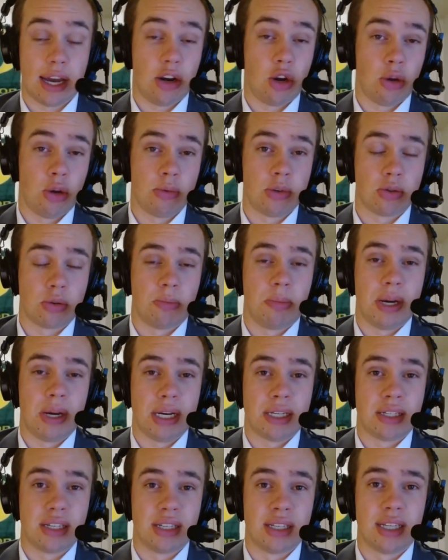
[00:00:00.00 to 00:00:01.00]
I know I'm just
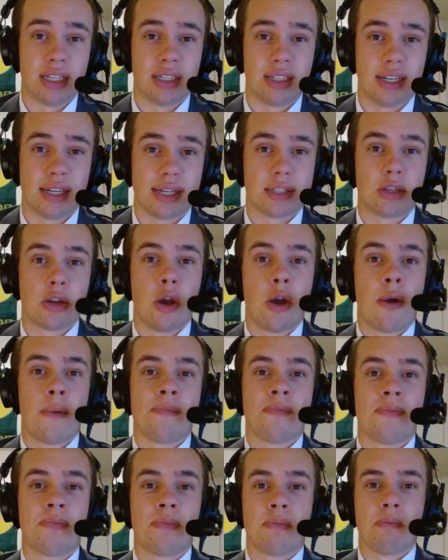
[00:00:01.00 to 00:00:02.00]
repeating statistics,
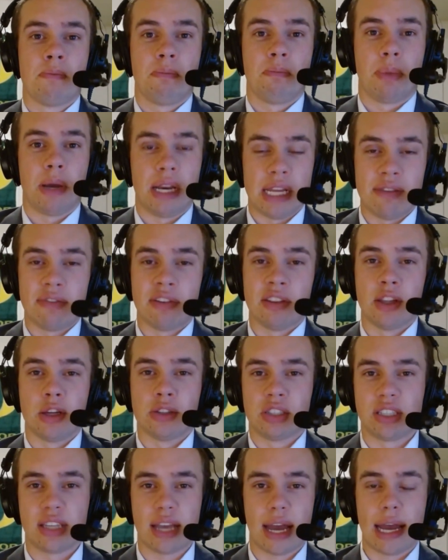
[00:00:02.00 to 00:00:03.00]
but even though
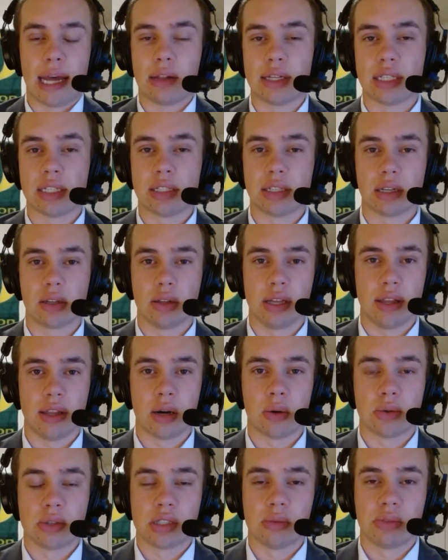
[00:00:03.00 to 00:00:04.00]
stylistically
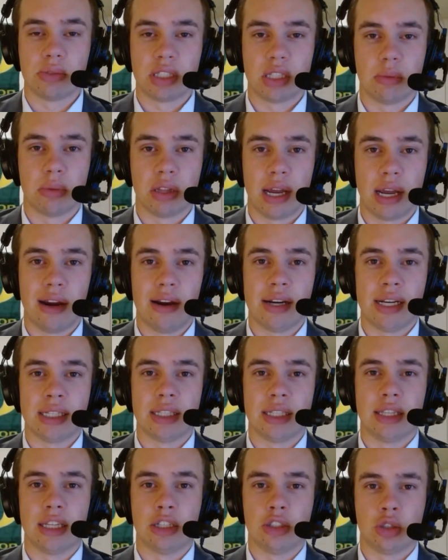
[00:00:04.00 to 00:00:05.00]
there were some
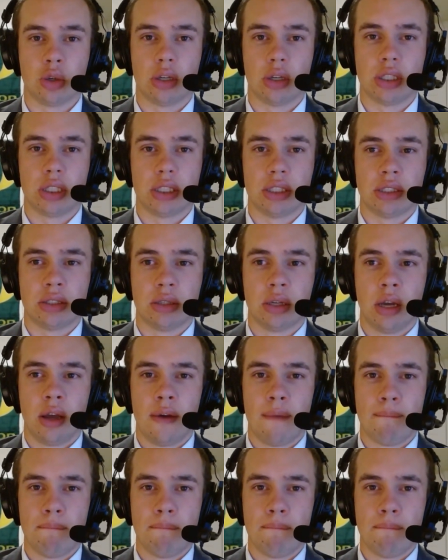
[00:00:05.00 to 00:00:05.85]
similarities in that Georgia's